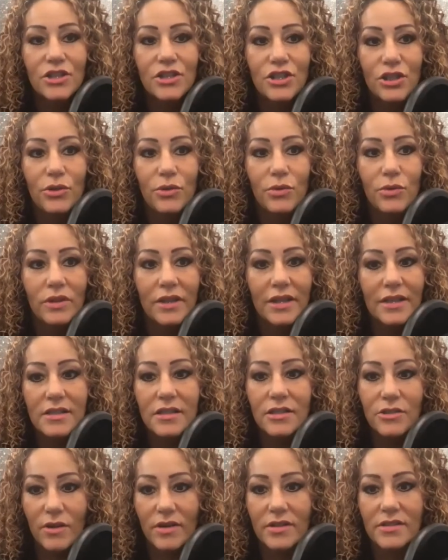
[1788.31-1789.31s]
to
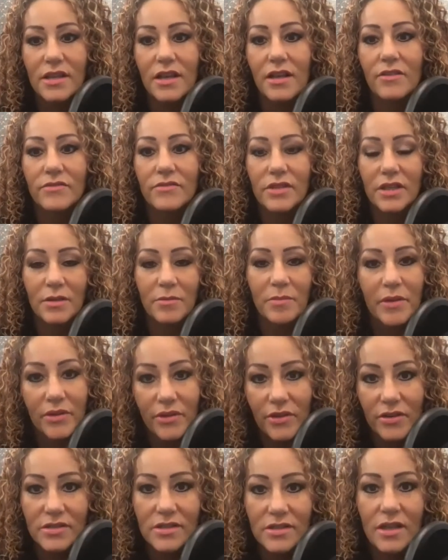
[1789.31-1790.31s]
listen to ourselves and to be
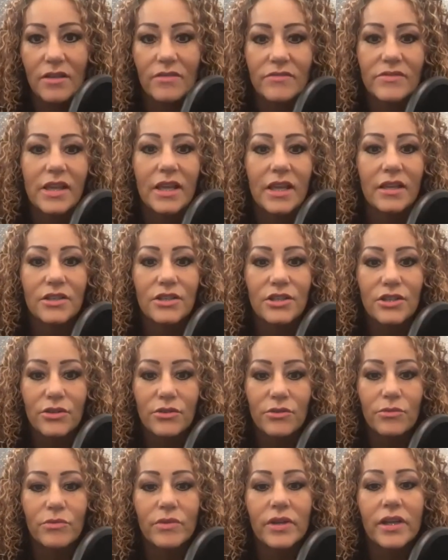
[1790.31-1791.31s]
with ourselves and
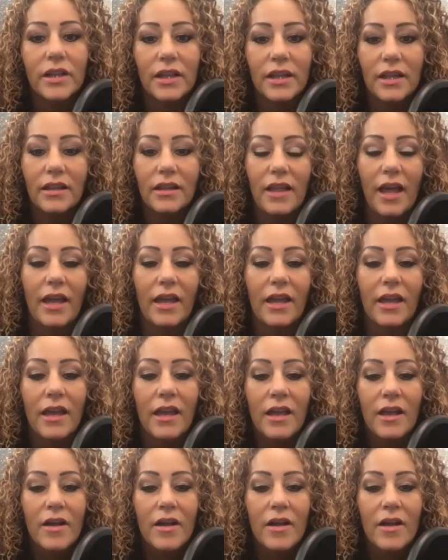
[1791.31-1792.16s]
to really, like,